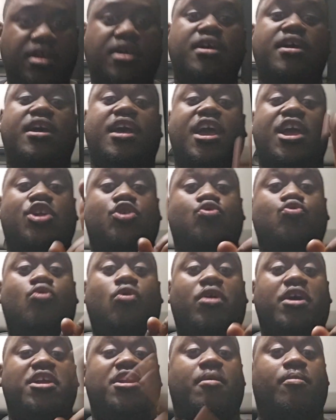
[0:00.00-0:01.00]
and you're
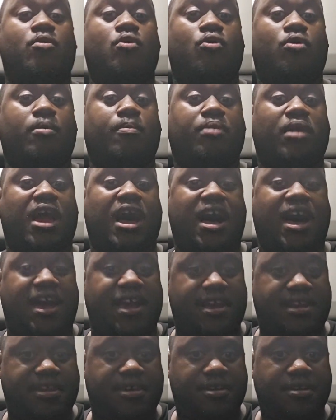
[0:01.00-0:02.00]
going to end up going
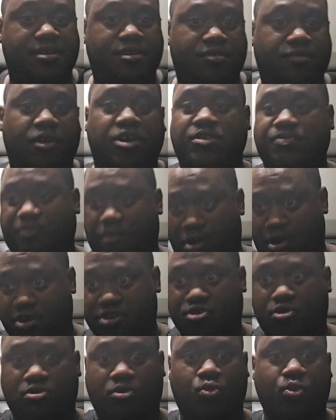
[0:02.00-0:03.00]
blind as far
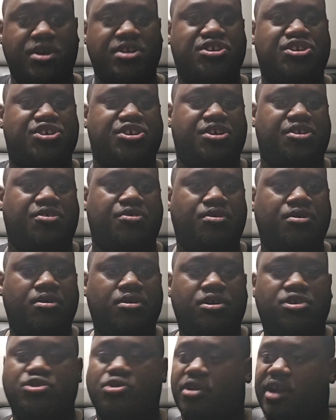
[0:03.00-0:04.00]
as on the windshield.
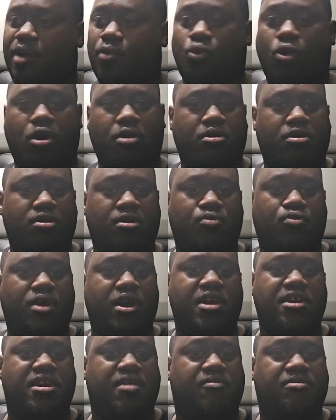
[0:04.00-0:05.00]
Because all that water and the
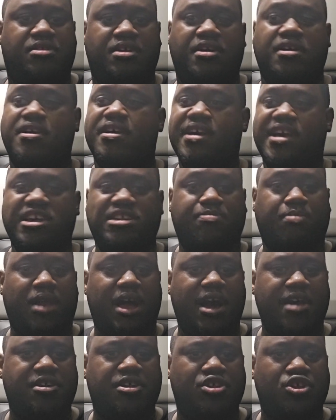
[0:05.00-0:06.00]
rain and everything is
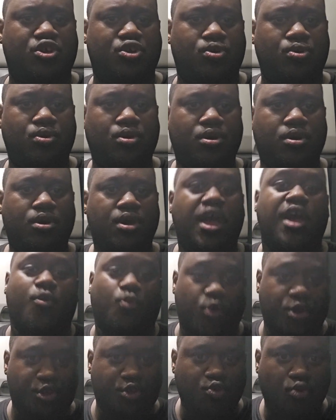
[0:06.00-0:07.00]
blinding you.
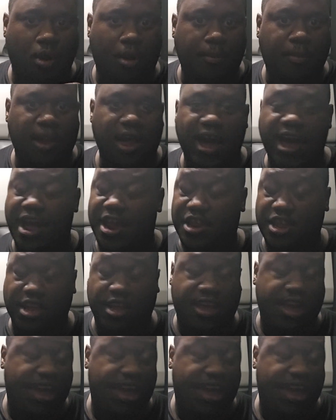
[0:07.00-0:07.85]
And when you are blind, you